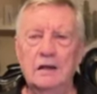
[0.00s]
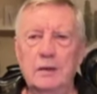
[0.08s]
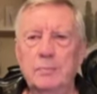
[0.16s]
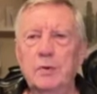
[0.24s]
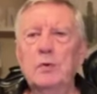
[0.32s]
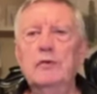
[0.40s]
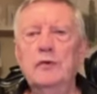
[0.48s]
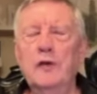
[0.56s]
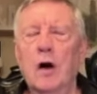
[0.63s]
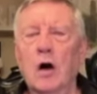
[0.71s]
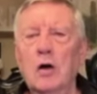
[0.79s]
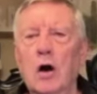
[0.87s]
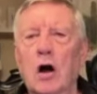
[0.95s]
The proof
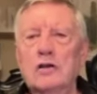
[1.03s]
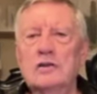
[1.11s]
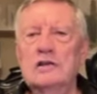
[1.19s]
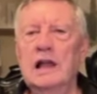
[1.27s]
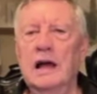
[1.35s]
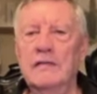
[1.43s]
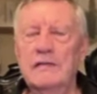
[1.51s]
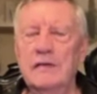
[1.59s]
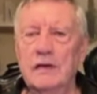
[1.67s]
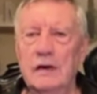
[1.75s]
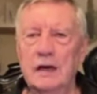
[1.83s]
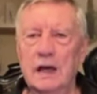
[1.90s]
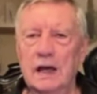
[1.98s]
of God's
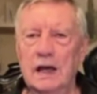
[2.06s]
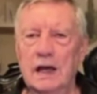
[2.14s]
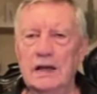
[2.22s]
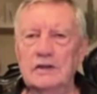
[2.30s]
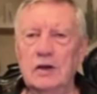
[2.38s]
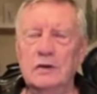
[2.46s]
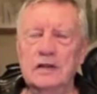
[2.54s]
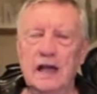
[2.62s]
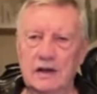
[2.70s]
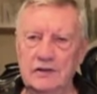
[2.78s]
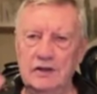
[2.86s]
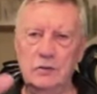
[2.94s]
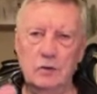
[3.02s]
love is not the
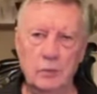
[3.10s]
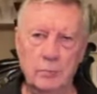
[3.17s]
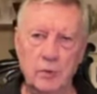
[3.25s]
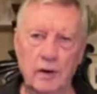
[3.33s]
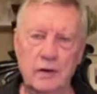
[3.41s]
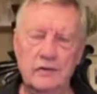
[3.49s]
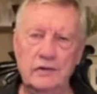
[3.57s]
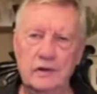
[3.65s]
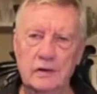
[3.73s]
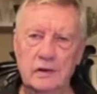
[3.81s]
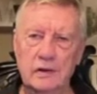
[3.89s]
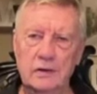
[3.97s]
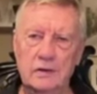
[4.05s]
answer to your prayers.
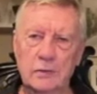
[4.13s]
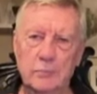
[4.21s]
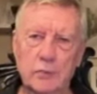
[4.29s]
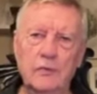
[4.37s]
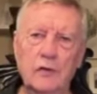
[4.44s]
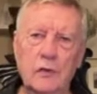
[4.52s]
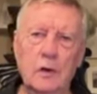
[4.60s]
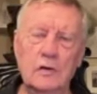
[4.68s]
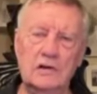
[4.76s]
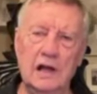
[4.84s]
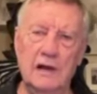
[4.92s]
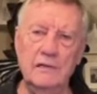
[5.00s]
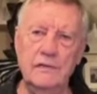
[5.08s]
The proof of
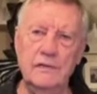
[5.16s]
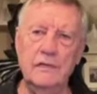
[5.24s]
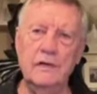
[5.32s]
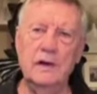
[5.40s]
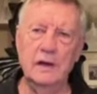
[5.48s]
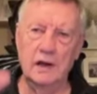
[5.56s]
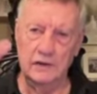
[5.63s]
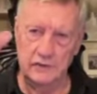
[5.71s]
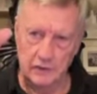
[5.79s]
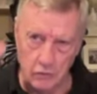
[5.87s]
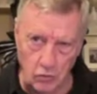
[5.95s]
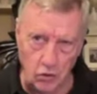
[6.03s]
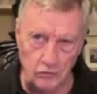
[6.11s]
God's love is
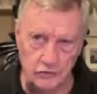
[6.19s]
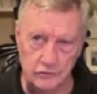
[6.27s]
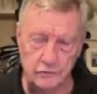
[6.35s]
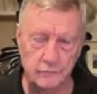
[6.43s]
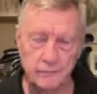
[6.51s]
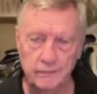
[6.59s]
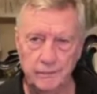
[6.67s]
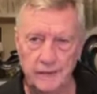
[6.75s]
the cross.